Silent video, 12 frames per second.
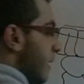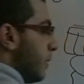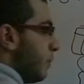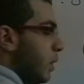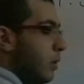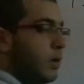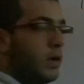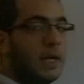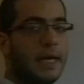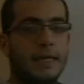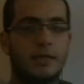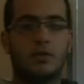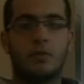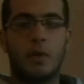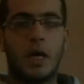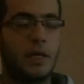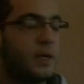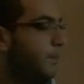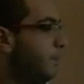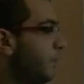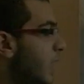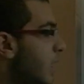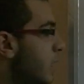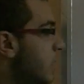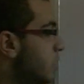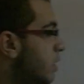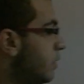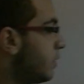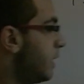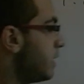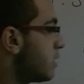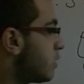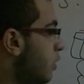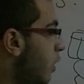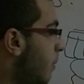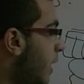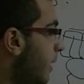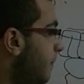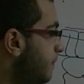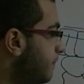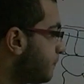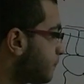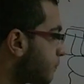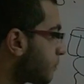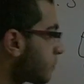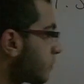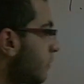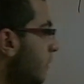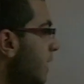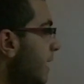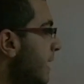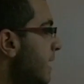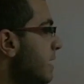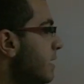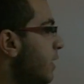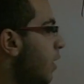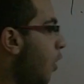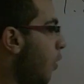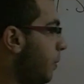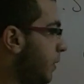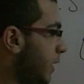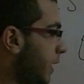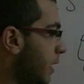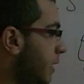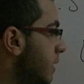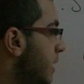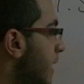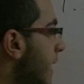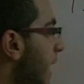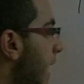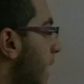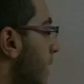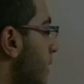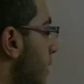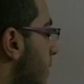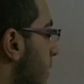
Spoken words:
And the plural is stomata. So this stoma is an opening in